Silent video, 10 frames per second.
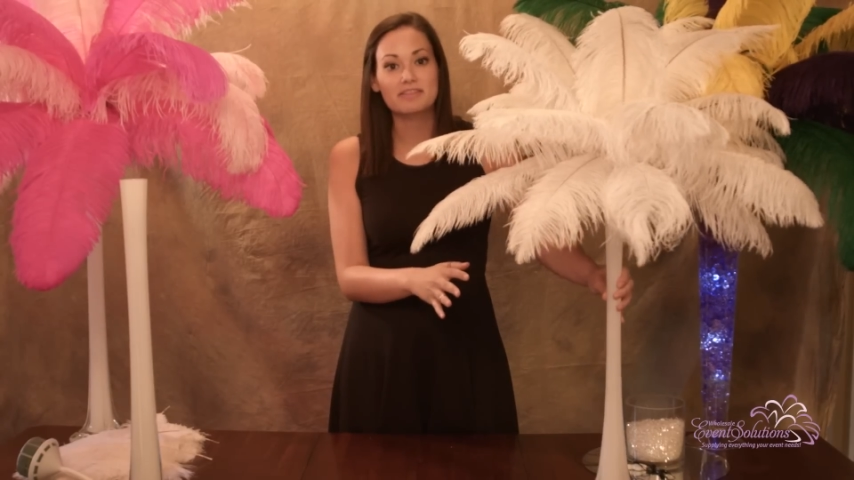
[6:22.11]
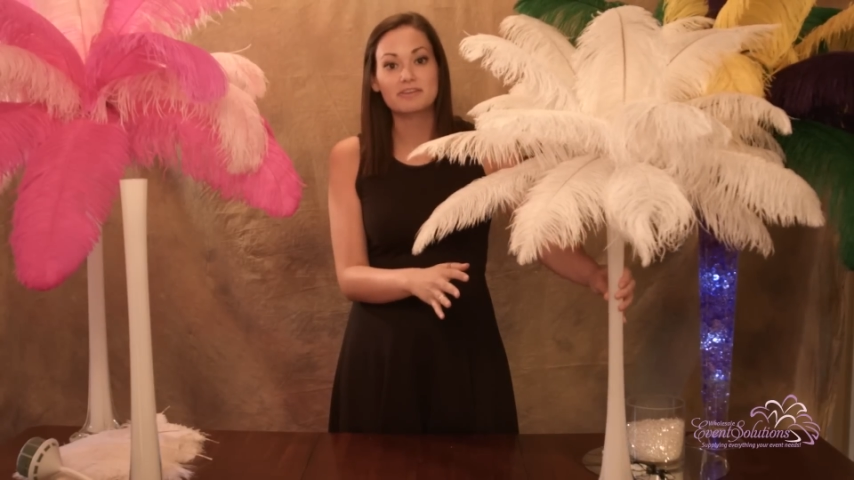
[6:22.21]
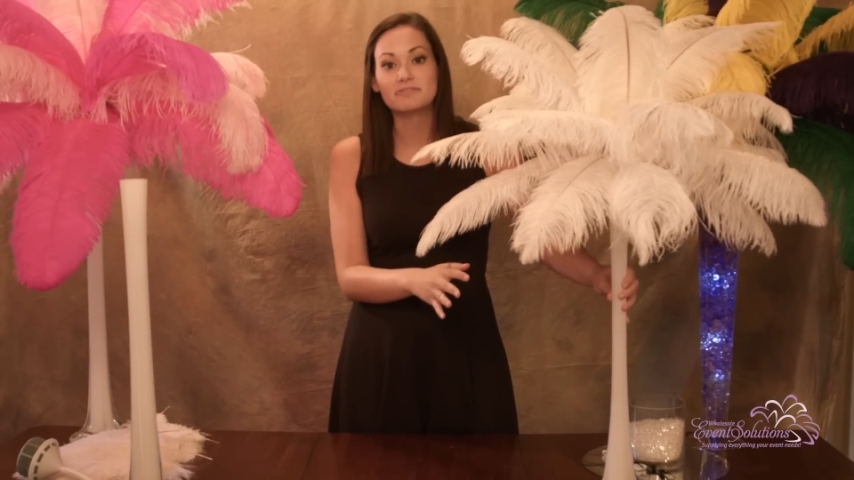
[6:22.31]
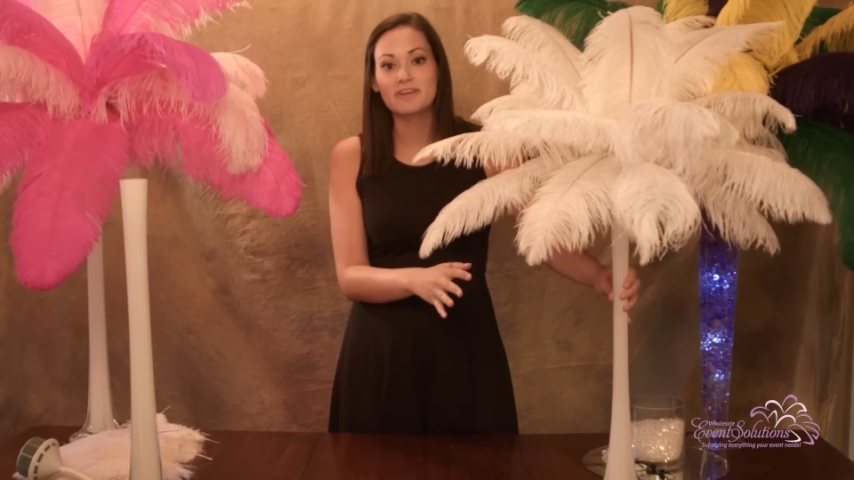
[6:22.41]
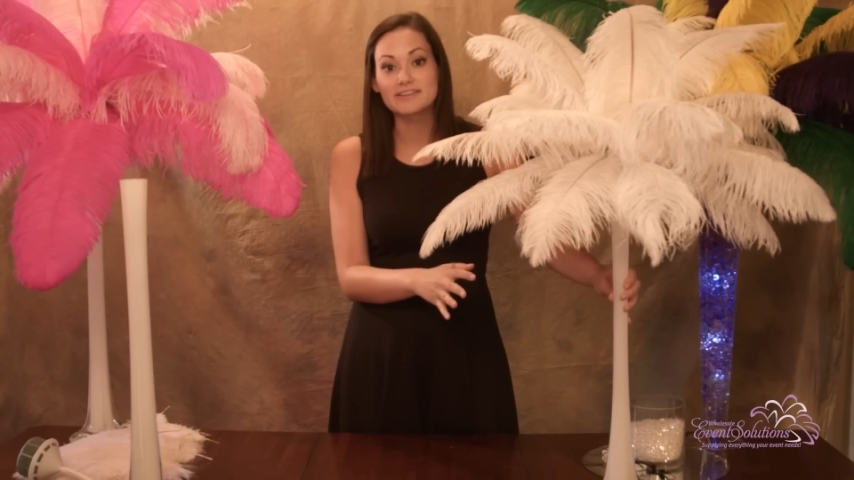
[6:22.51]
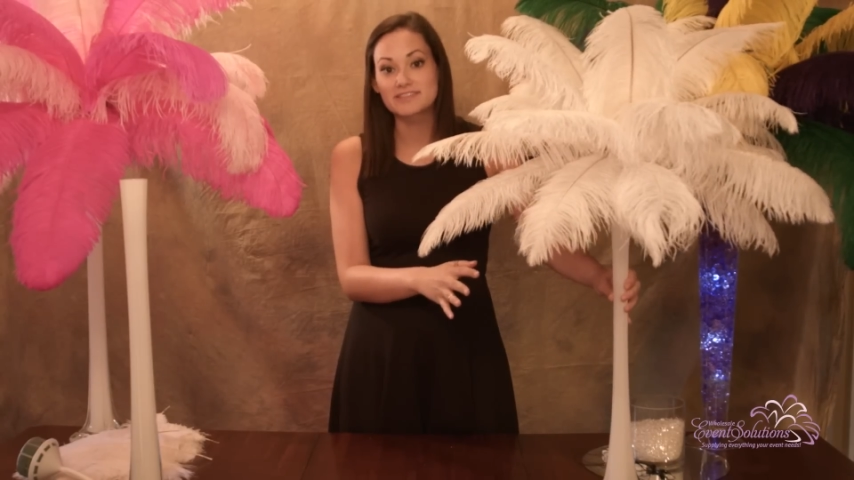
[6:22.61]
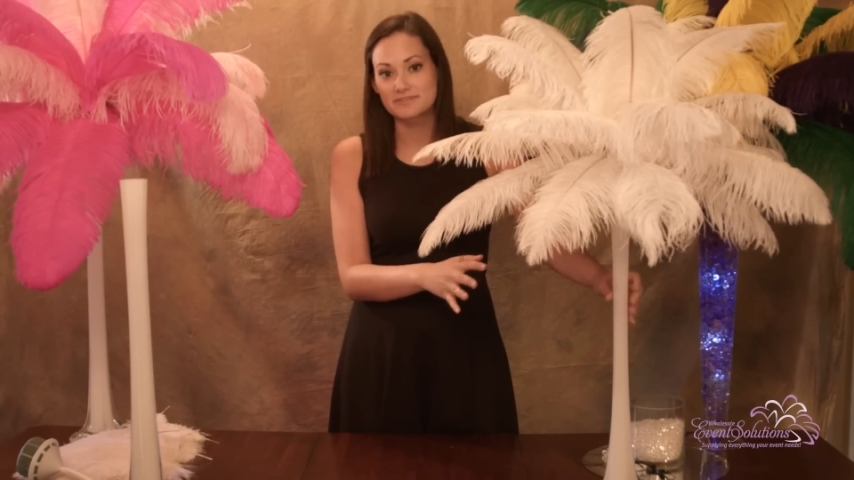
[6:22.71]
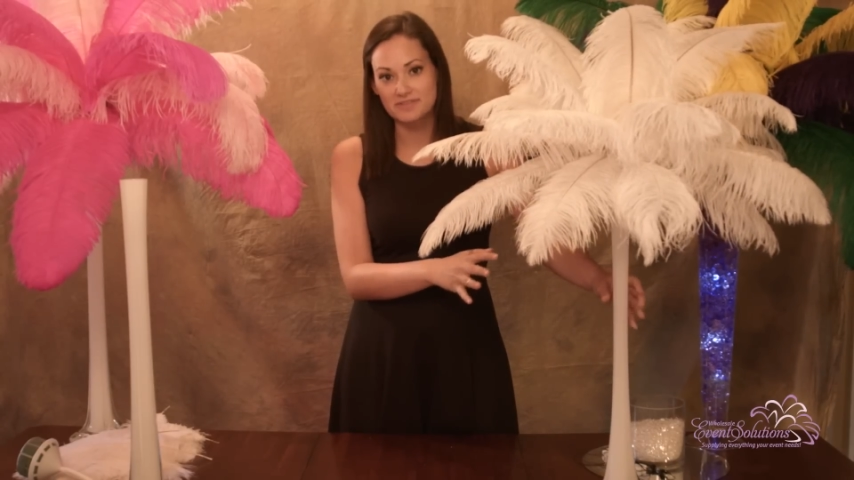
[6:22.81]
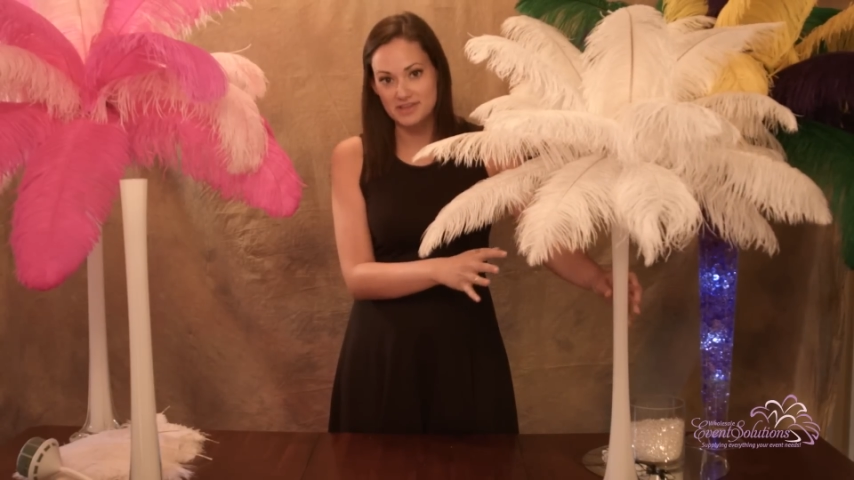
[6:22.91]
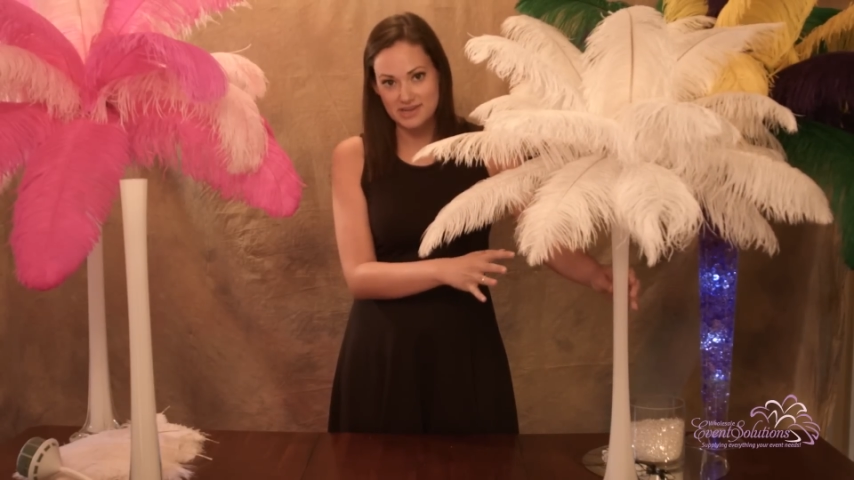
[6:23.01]
the event
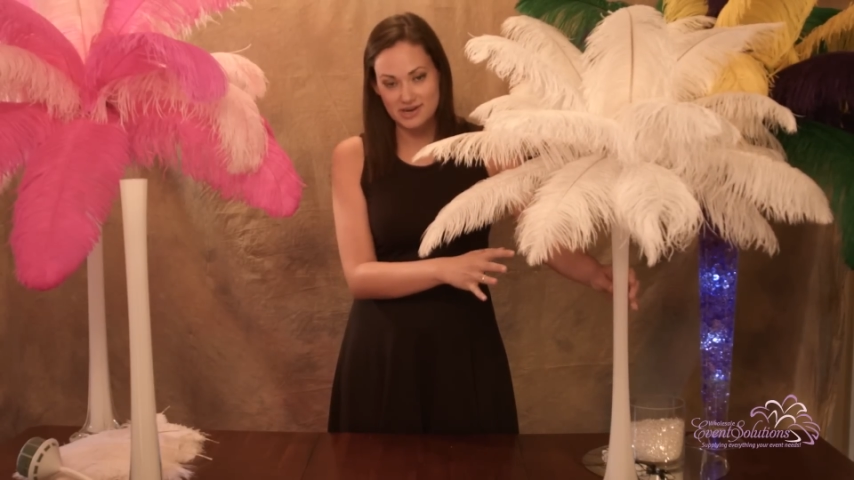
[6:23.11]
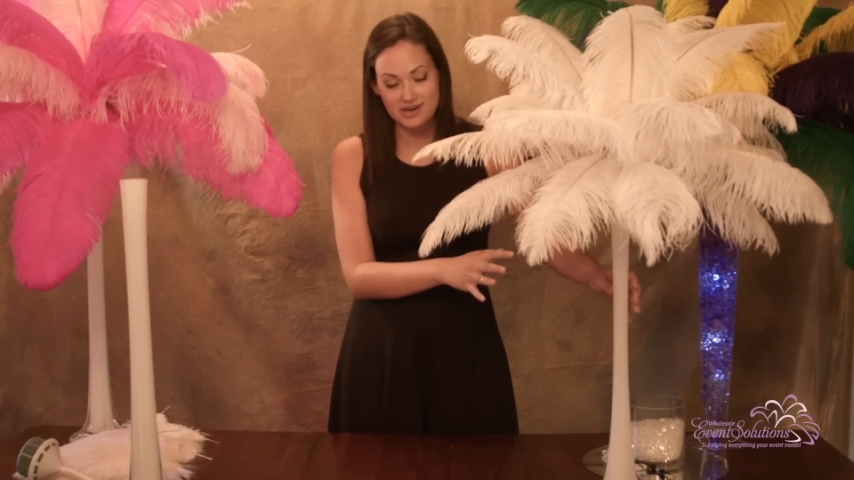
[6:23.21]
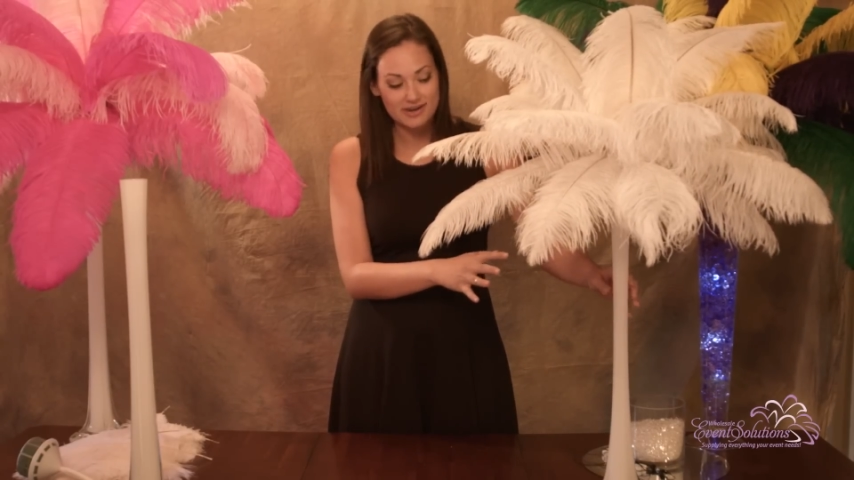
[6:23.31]
of the year.